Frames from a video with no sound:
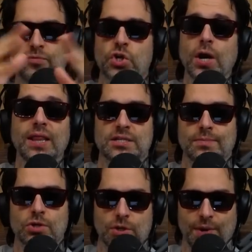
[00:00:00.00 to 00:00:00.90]

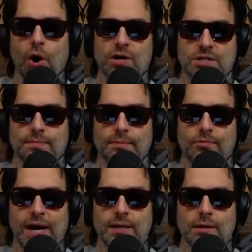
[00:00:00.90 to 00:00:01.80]
journalism used to be awesome,
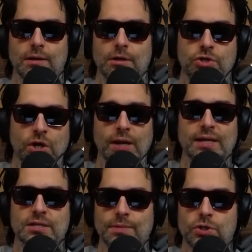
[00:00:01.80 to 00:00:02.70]
right?
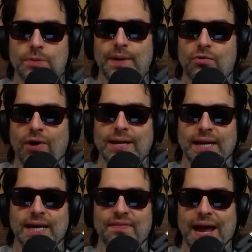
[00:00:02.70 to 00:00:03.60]
Journalism used to be great,
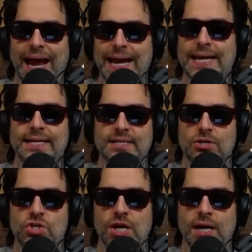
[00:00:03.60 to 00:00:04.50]
like in the 80s
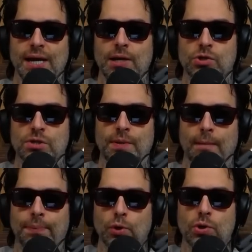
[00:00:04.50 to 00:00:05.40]
and shit. It used to be
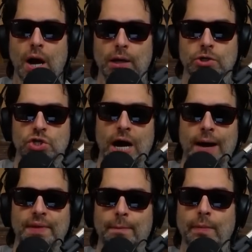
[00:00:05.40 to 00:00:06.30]
a blue collar
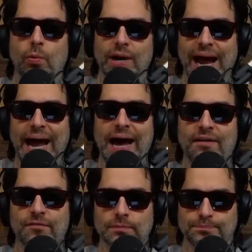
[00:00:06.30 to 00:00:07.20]
job that people would
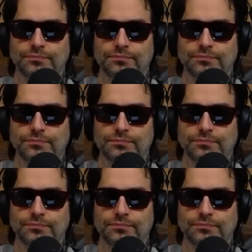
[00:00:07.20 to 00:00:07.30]
have